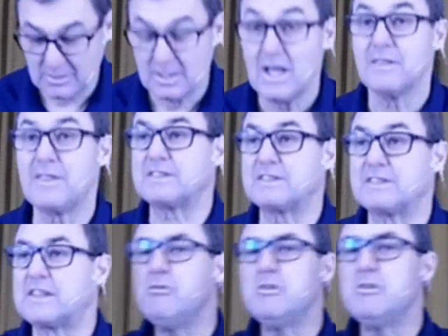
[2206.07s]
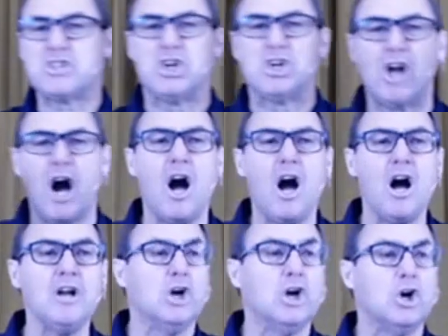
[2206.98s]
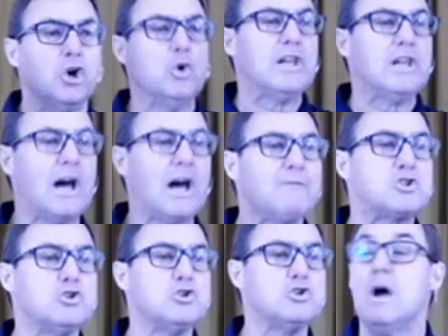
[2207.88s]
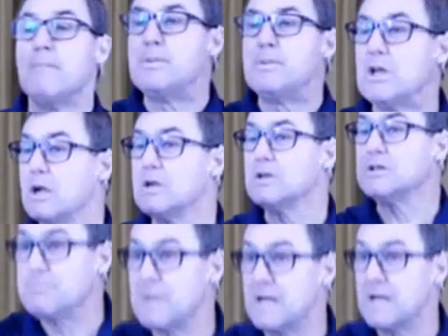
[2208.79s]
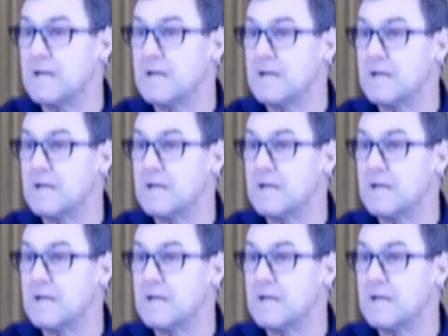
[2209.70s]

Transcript: that there is a God who loves you beyond measure,